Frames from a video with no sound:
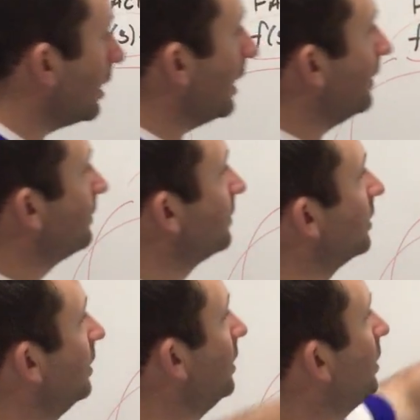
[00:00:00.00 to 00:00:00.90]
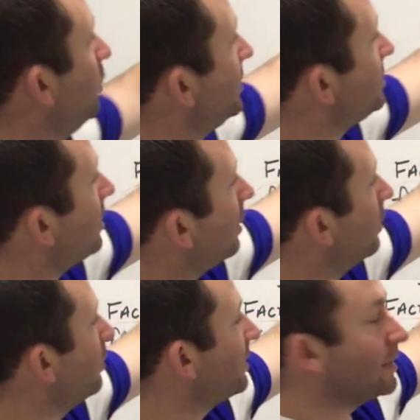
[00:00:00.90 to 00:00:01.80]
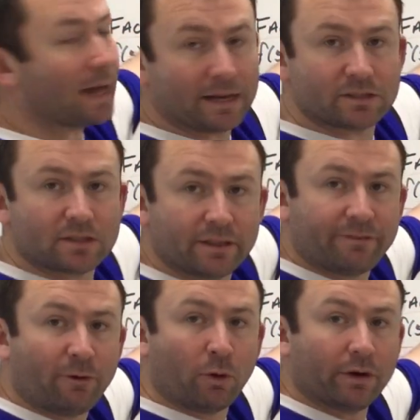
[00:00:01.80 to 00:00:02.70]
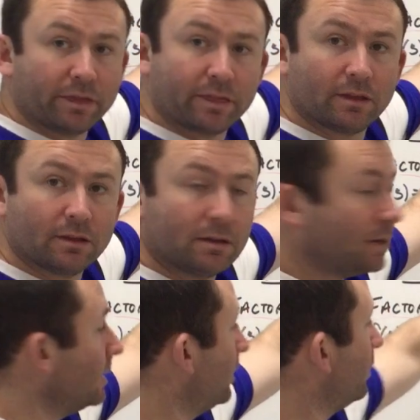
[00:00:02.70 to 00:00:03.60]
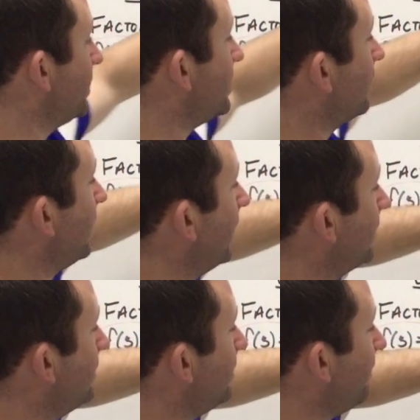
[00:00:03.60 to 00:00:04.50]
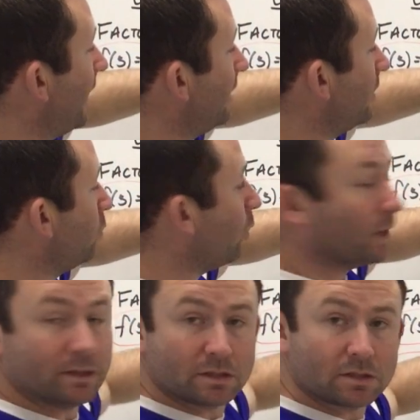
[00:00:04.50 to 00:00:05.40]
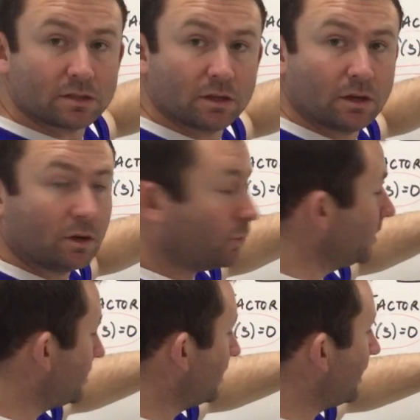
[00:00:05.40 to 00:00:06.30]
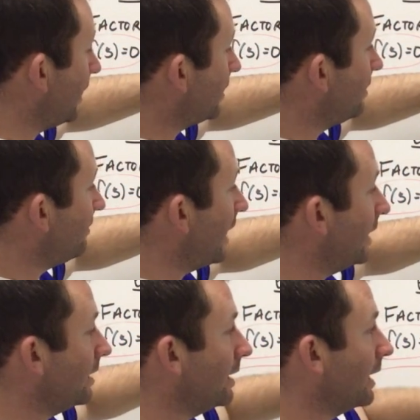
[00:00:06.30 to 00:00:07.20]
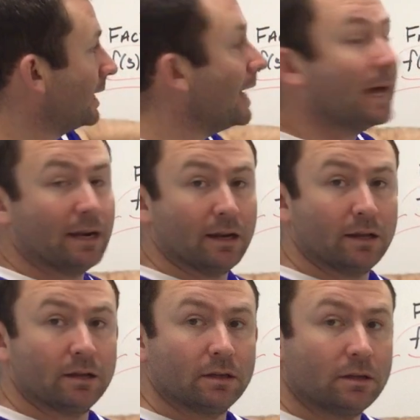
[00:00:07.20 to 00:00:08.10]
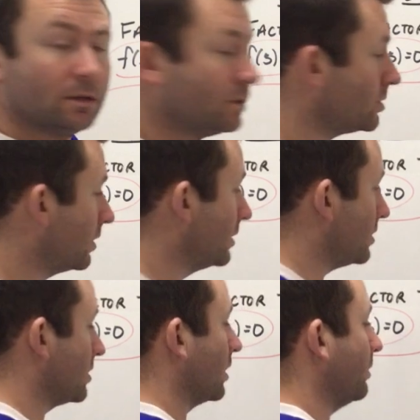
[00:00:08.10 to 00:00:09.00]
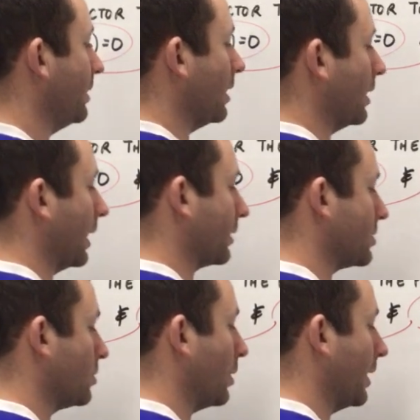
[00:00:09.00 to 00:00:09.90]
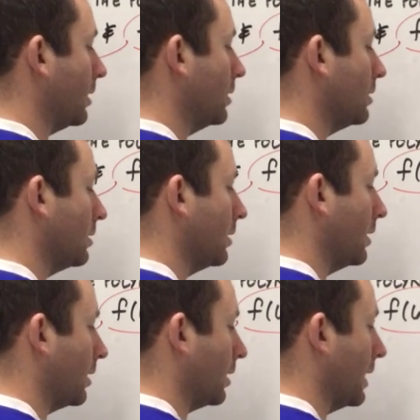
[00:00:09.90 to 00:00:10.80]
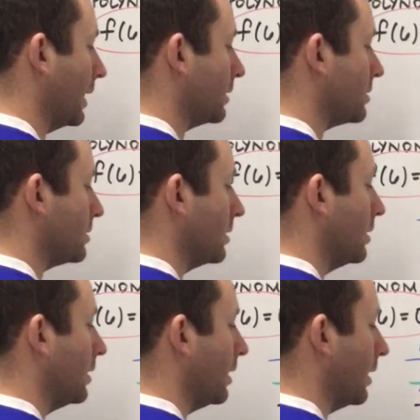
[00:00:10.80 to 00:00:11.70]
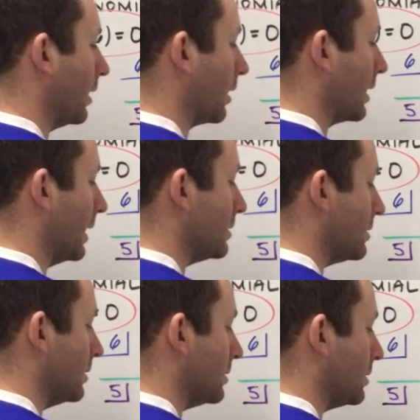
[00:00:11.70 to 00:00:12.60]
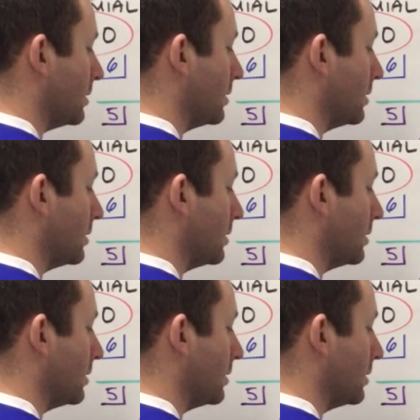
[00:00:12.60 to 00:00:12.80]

All right, we started with an x to the 4th. We synthetic divided once. We synthetic divided again. So this is going to be our x squared, and our x, and our constant.